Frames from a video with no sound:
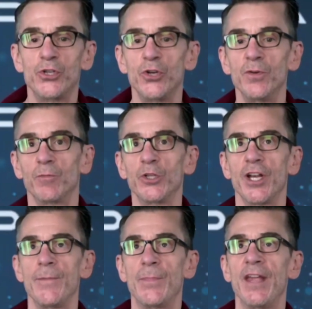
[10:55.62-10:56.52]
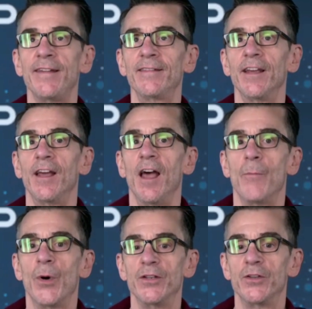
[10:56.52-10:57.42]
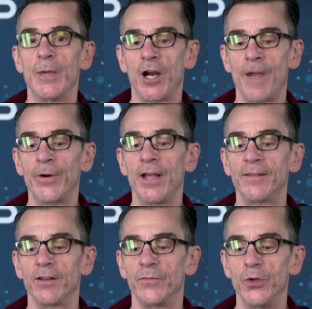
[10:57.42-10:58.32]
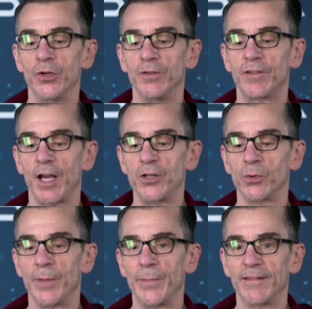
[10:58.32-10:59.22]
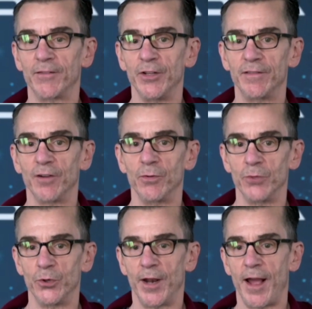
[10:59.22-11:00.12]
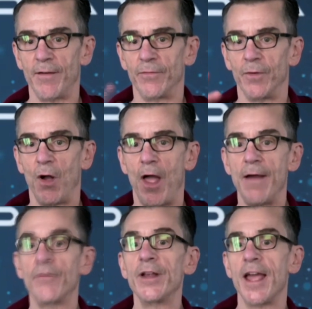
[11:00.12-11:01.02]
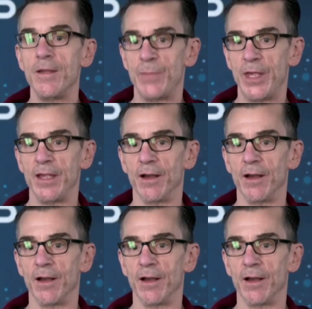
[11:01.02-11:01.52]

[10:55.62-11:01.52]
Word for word: You choose which APs, but to be comprehensive, you could schedule it basically so you could have every AP